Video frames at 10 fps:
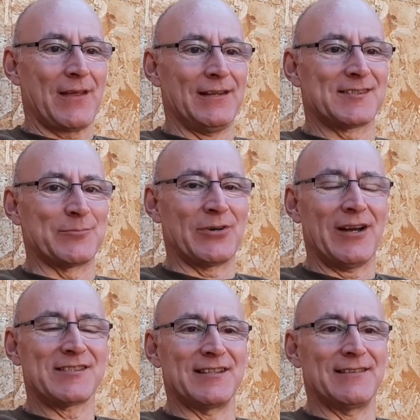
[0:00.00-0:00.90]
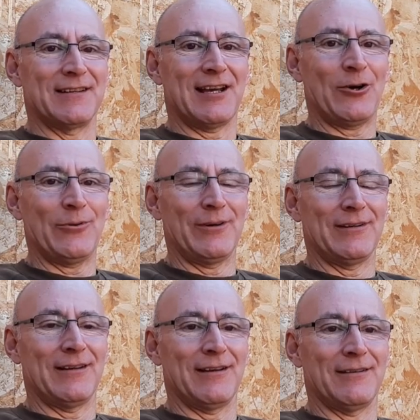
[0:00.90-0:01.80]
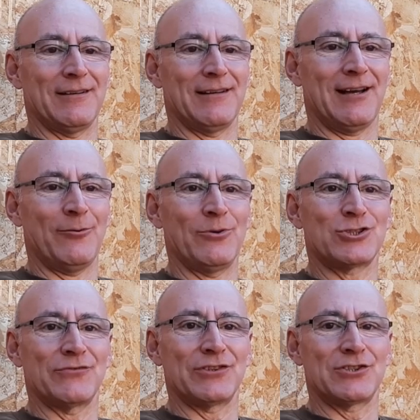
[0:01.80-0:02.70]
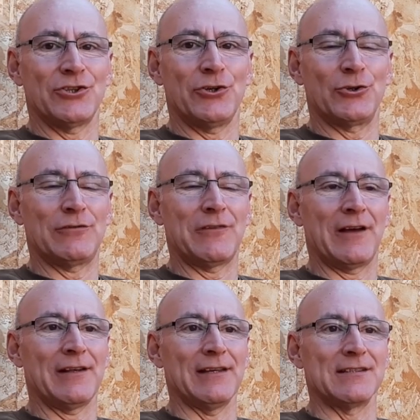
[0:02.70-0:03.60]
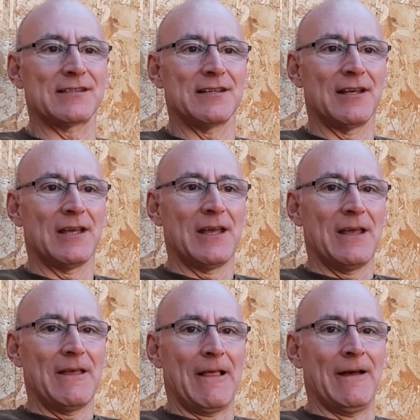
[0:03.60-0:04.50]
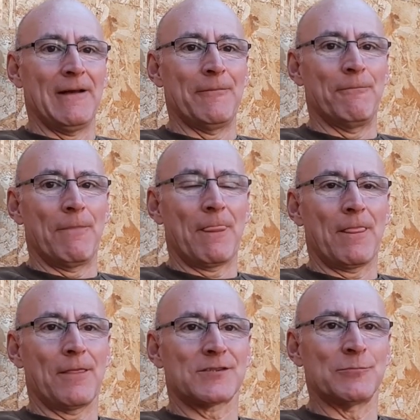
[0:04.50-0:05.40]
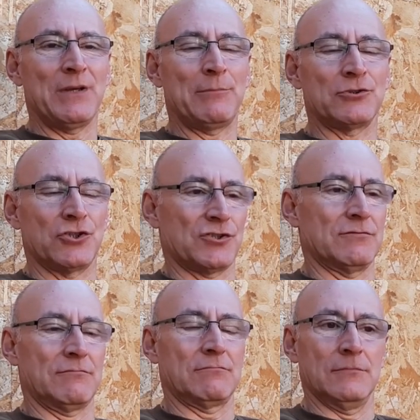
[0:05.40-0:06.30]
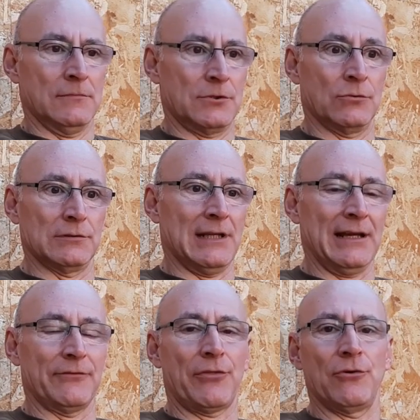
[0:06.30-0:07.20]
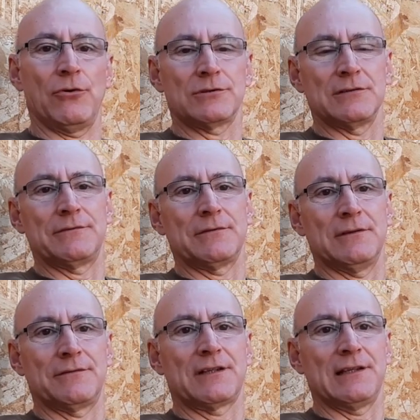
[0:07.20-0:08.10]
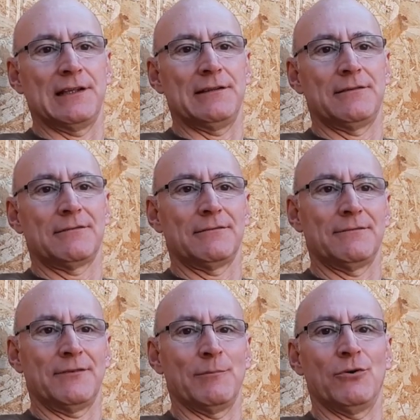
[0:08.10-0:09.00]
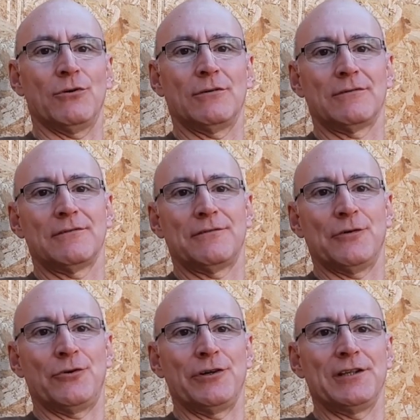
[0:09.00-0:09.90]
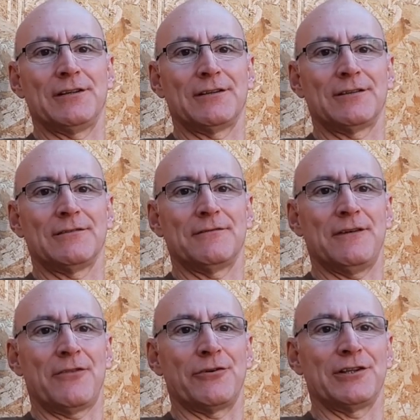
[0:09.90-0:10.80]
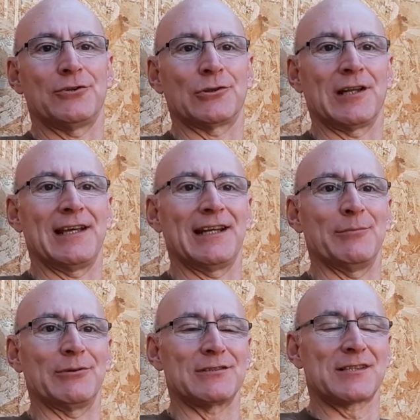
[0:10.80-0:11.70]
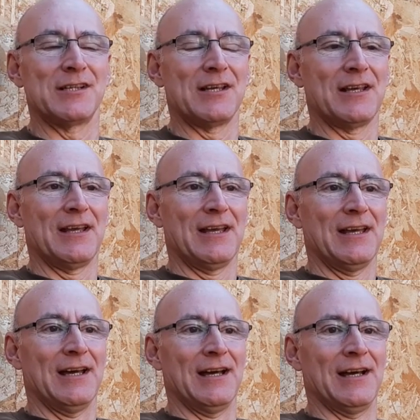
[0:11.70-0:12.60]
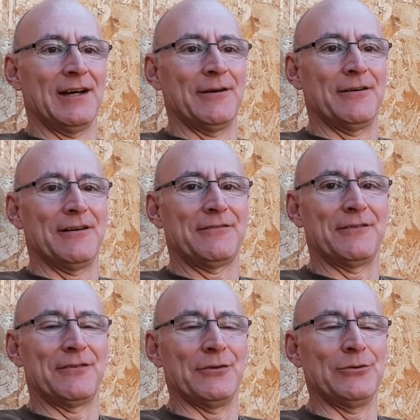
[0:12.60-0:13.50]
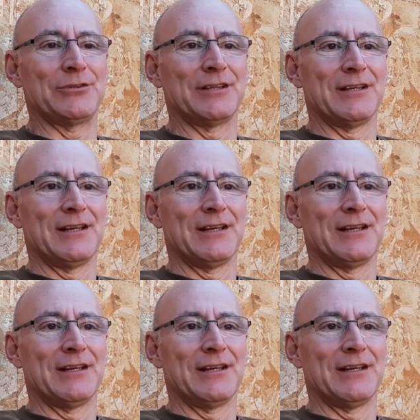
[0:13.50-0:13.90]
It's surprising how much of a turn off that is. Some people just don't like the thought of killing the more furry, feathery, cuddly animals for food.